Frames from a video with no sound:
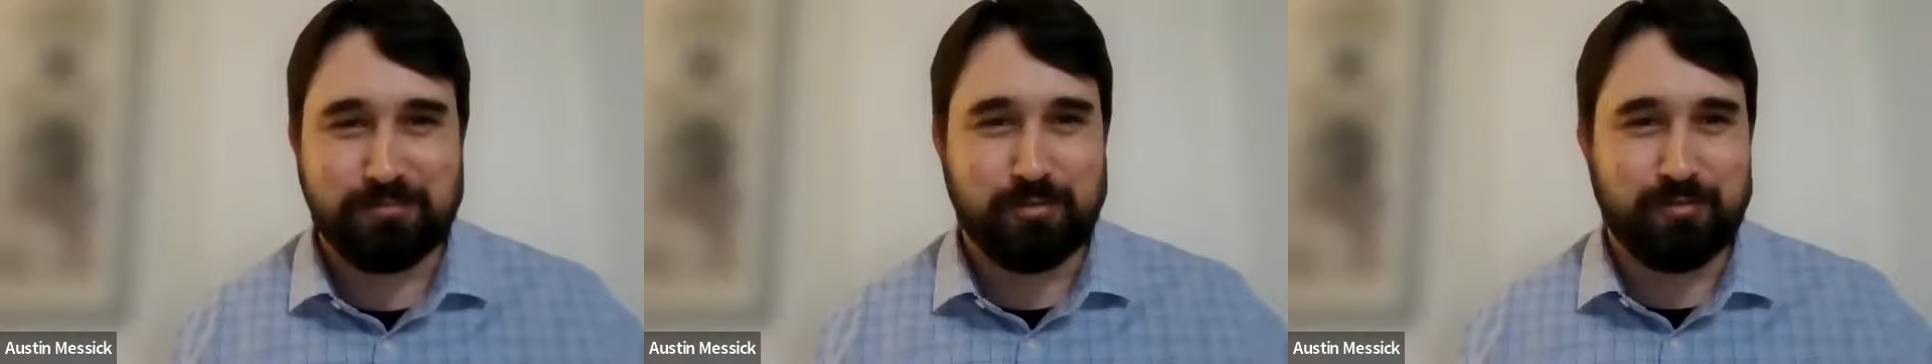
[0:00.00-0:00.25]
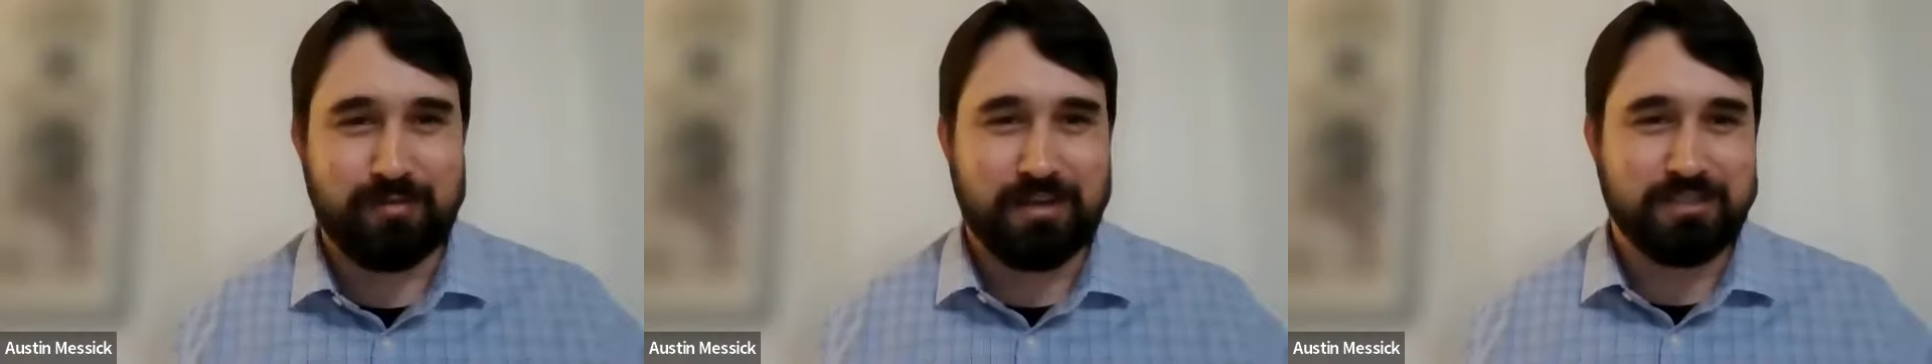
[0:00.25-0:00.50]

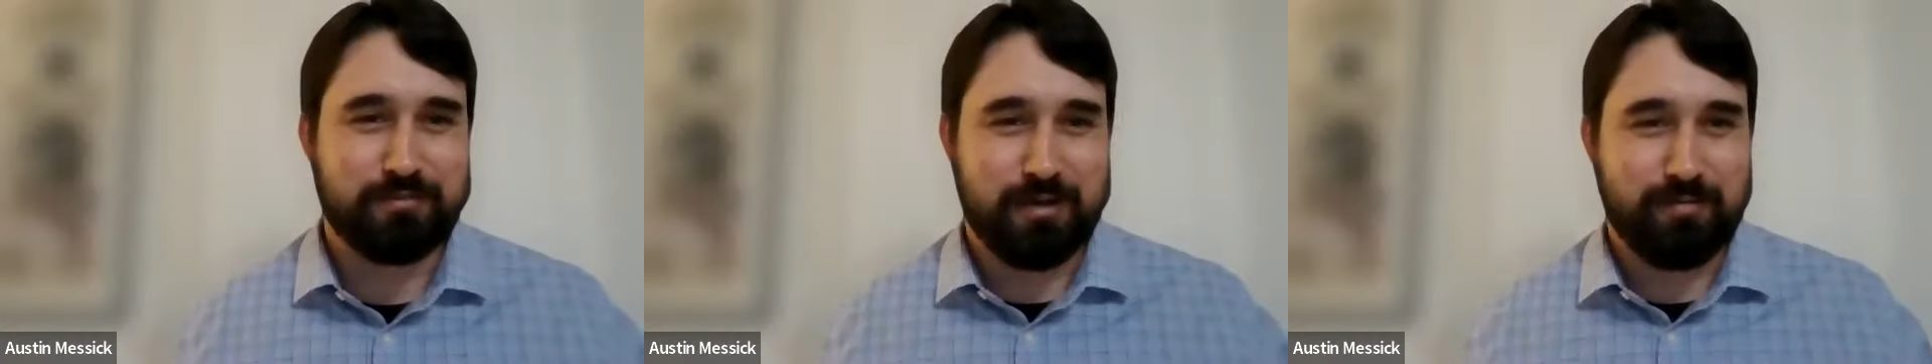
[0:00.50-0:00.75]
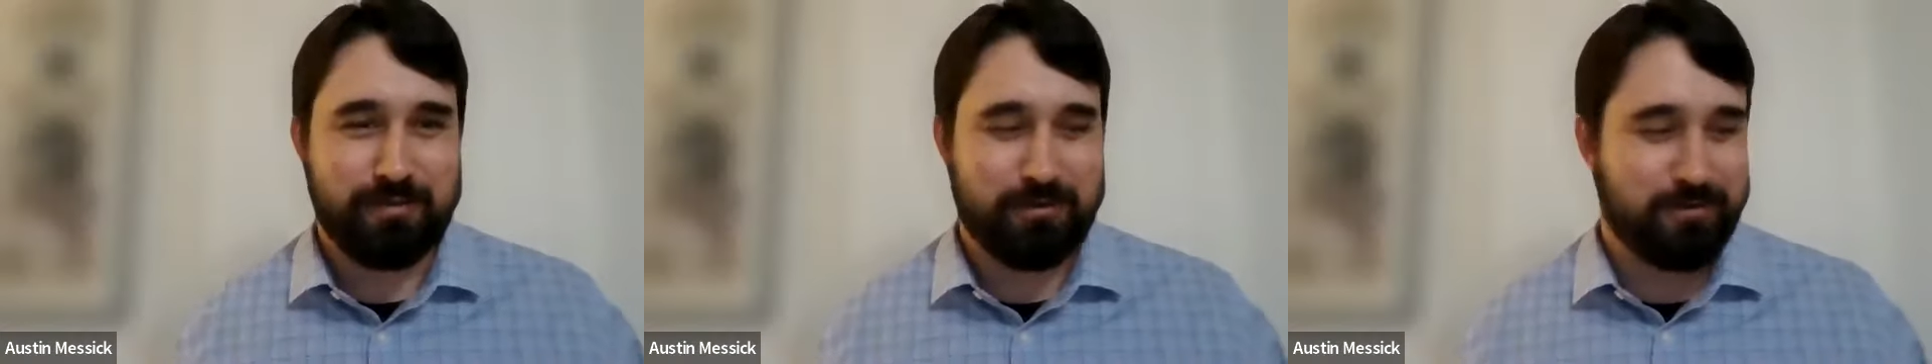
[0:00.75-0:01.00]
supervisor from
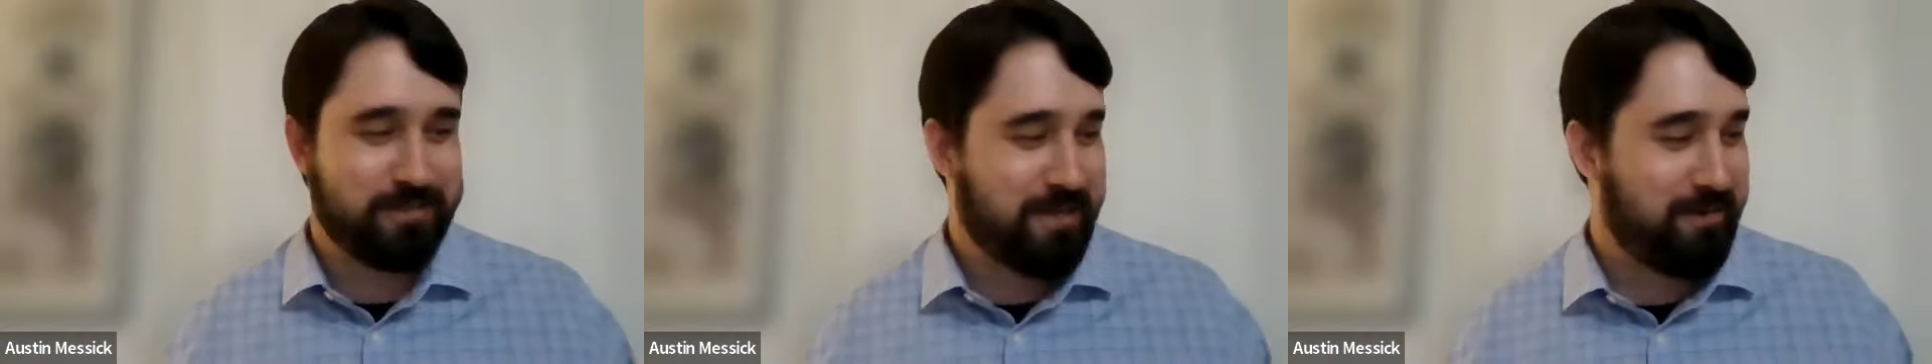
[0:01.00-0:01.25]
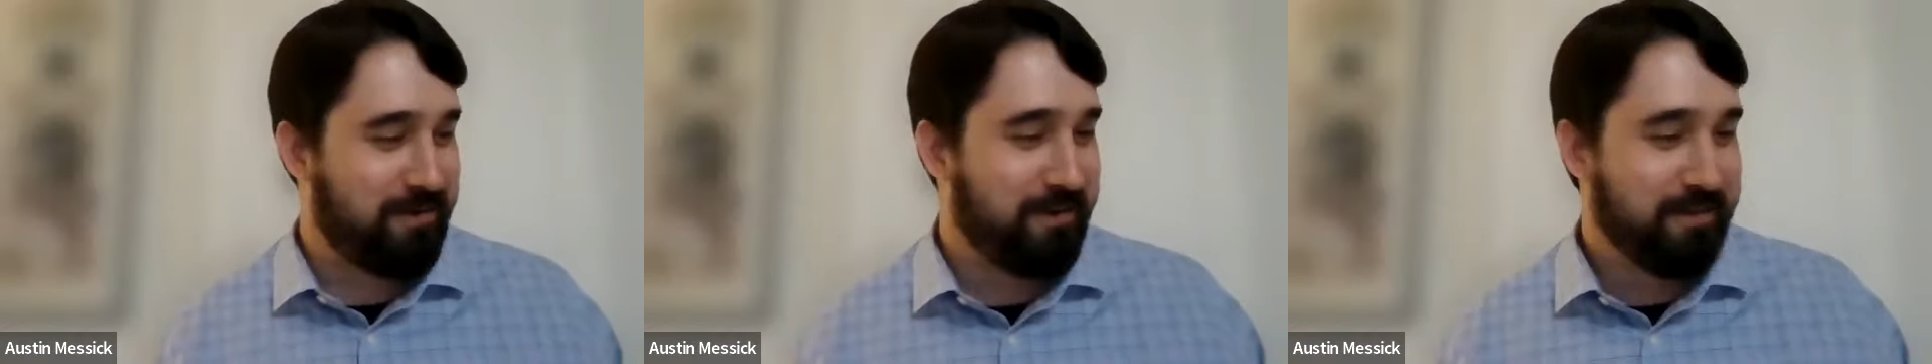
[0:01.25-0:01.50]
NAMI Orange
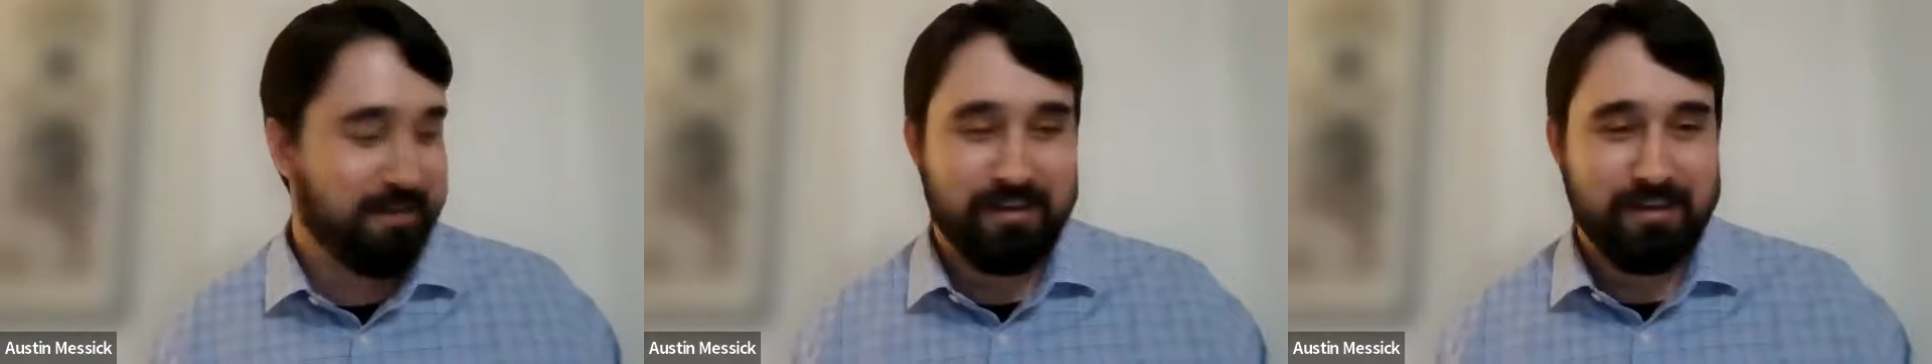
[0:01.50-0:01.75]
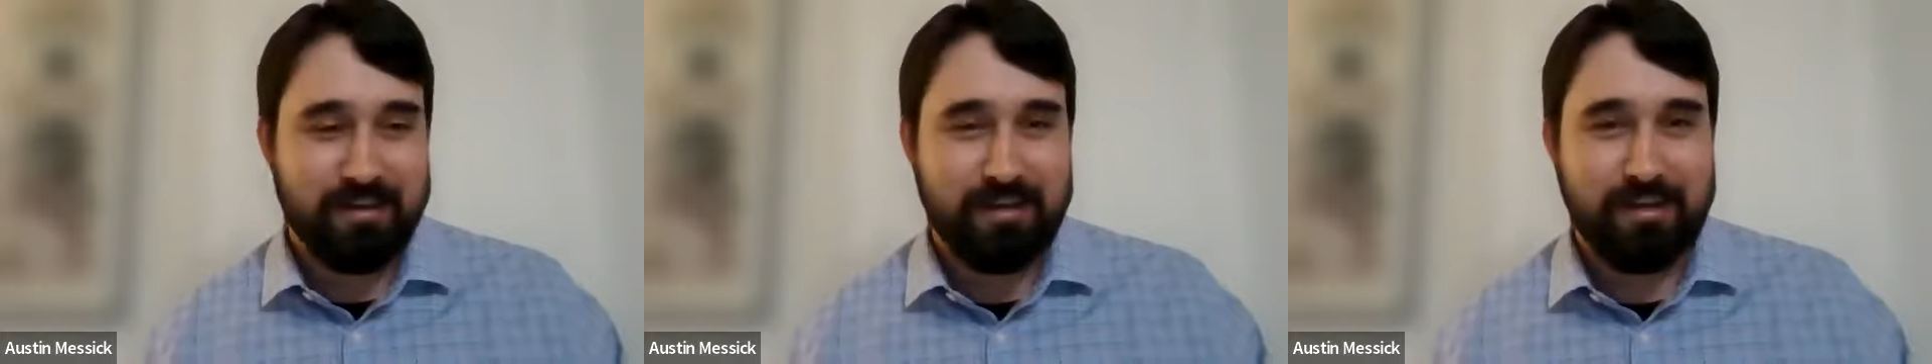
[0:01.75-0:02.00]
County.
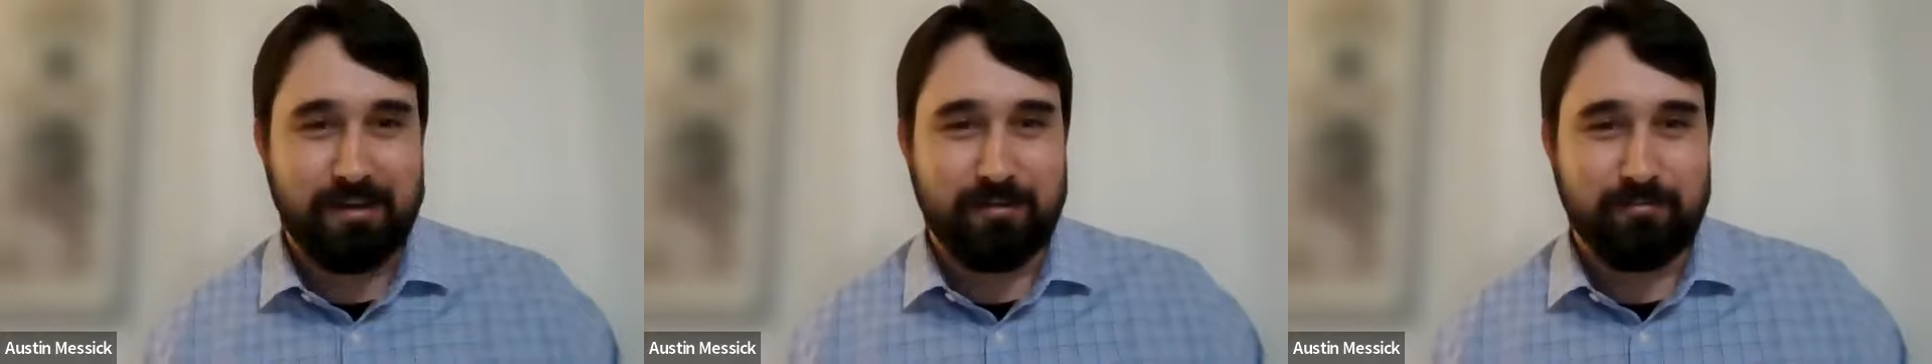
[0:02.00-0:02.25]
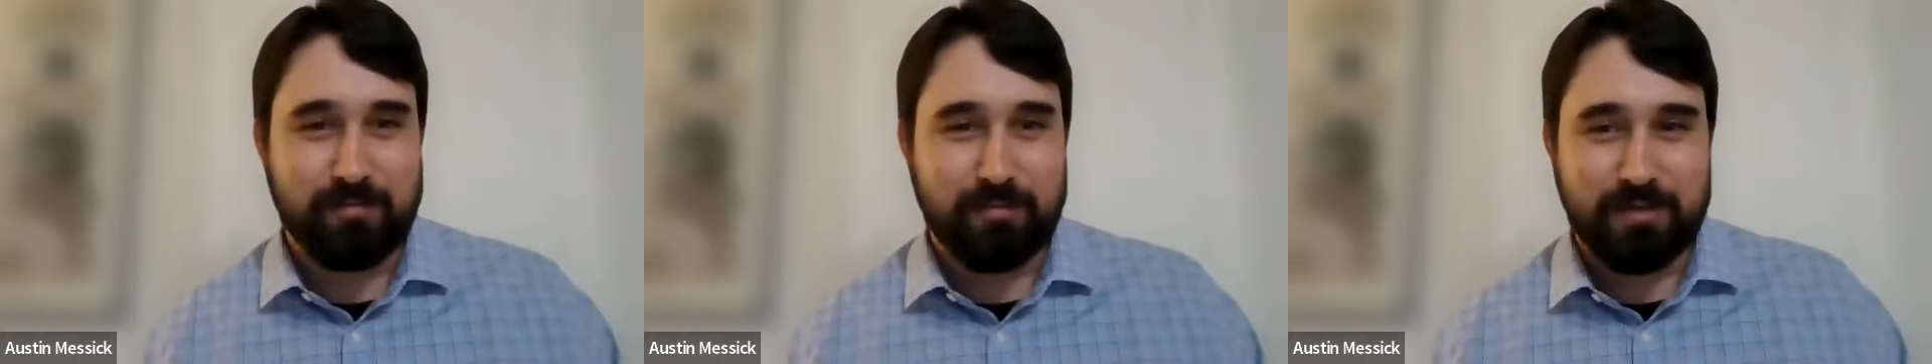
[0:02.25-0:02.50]

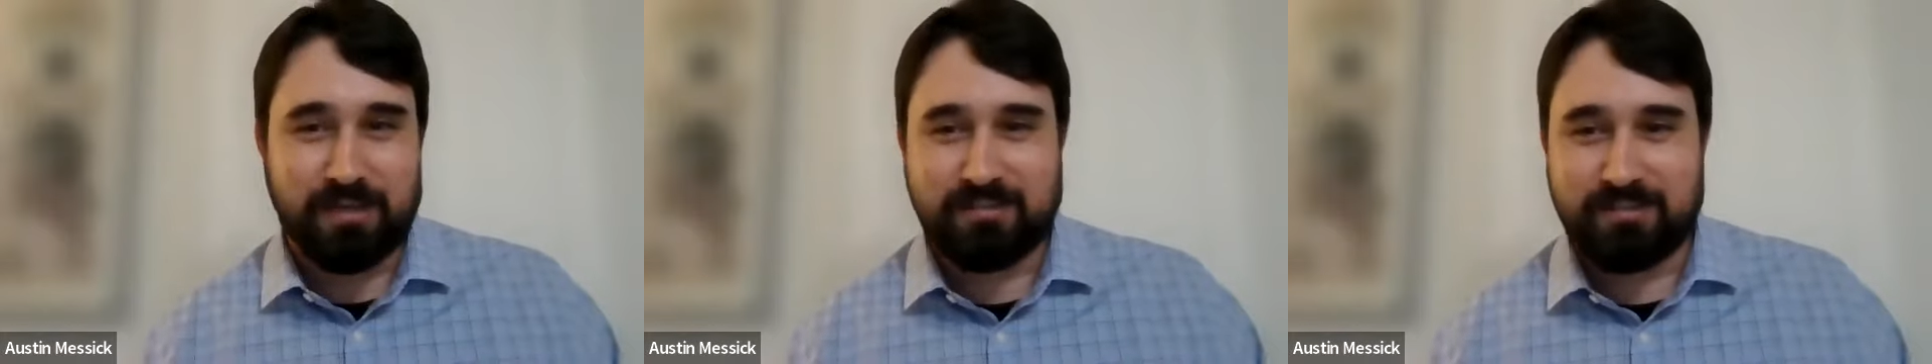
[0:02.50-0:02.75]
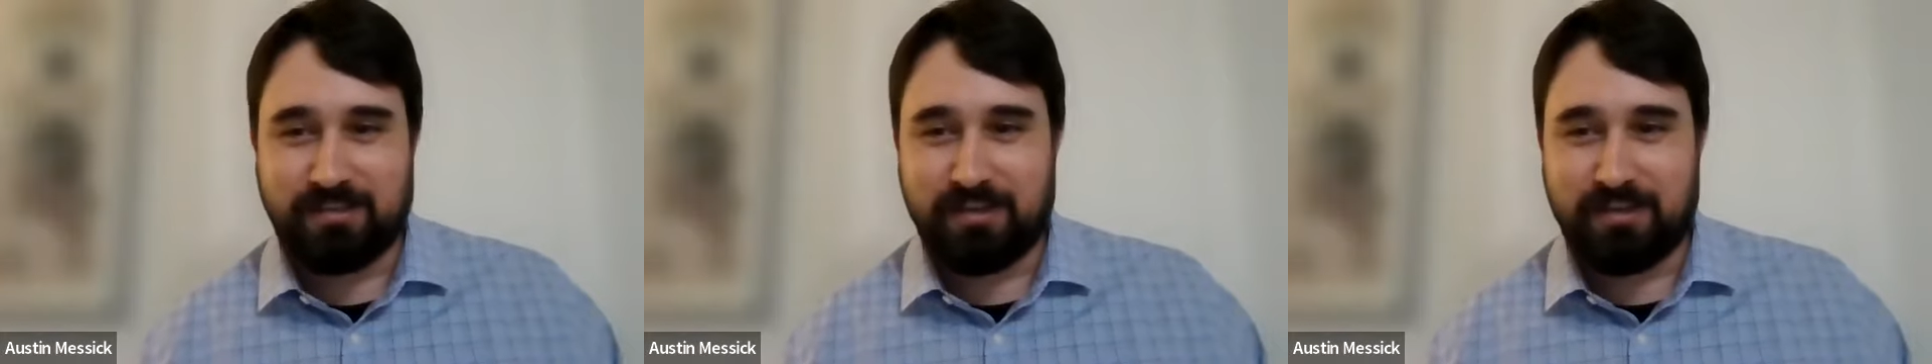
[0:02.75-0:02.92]
I